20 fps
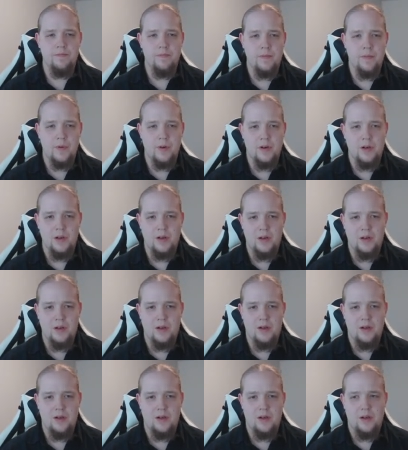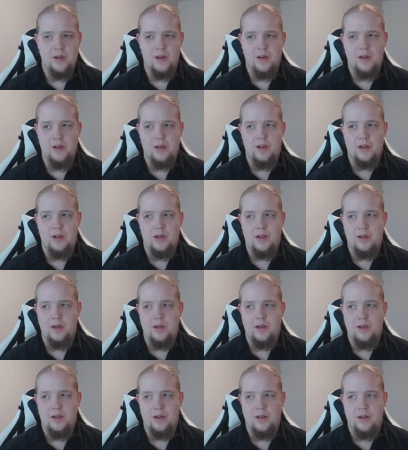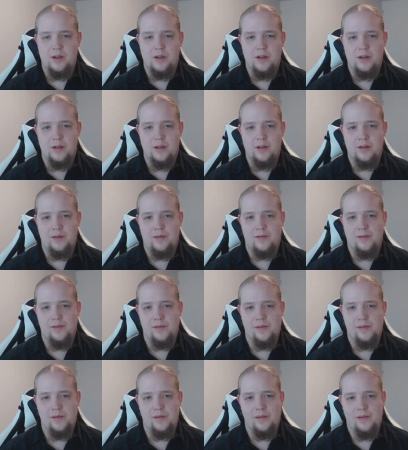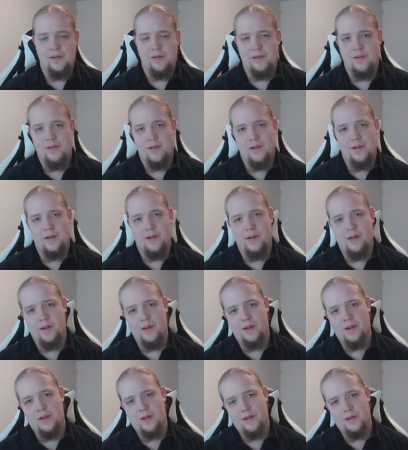Nothing is said.